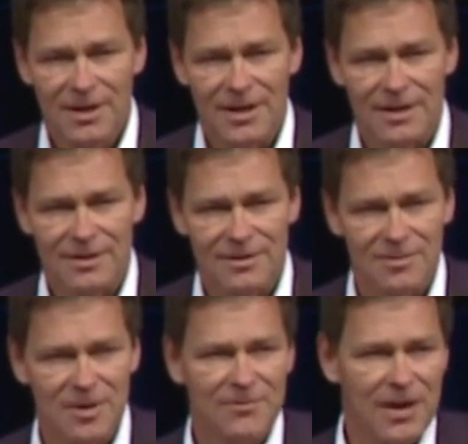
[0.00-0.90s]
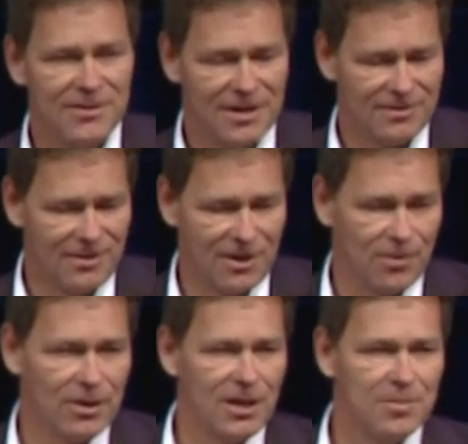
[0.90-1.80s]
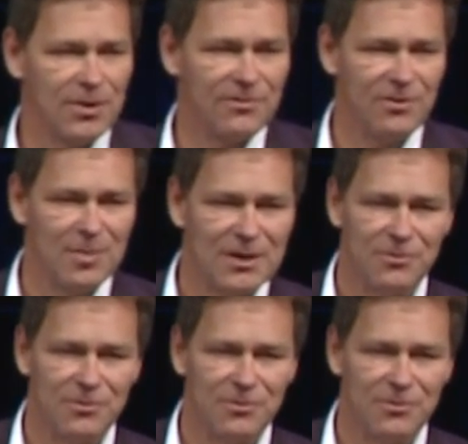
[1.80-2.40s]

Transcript: And um, I find that ironic because you're back